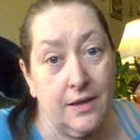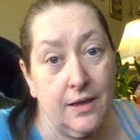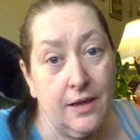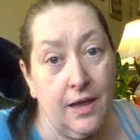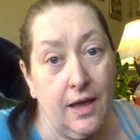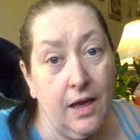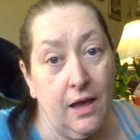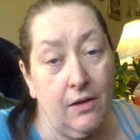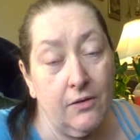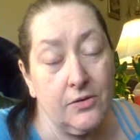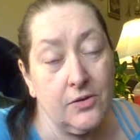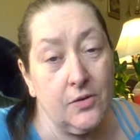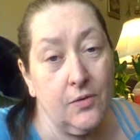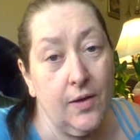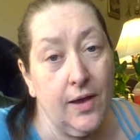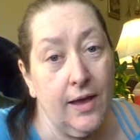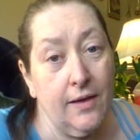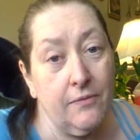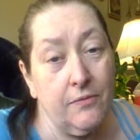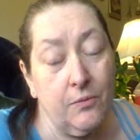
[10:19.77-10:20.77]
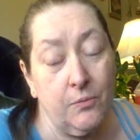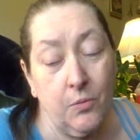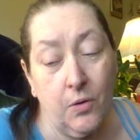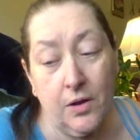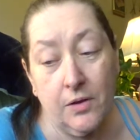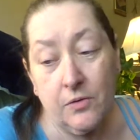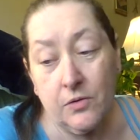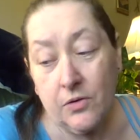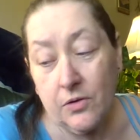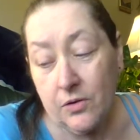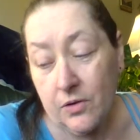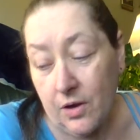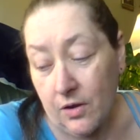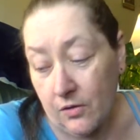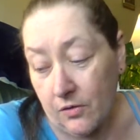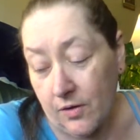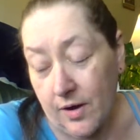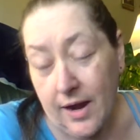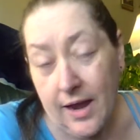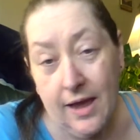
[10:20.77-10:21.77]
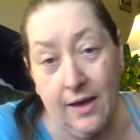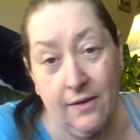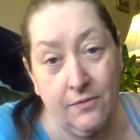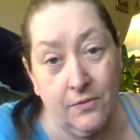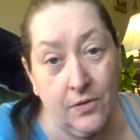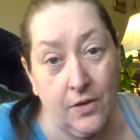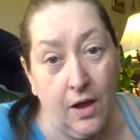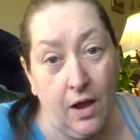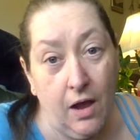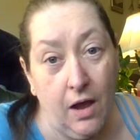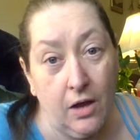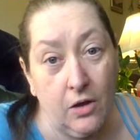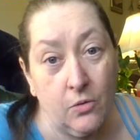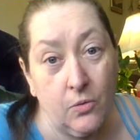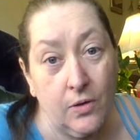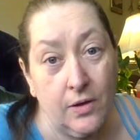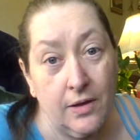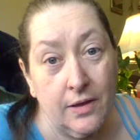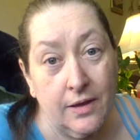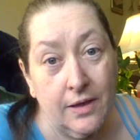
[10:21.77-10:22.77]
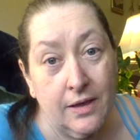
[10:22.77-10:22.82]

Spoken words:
I also have one color, I have the Aqua.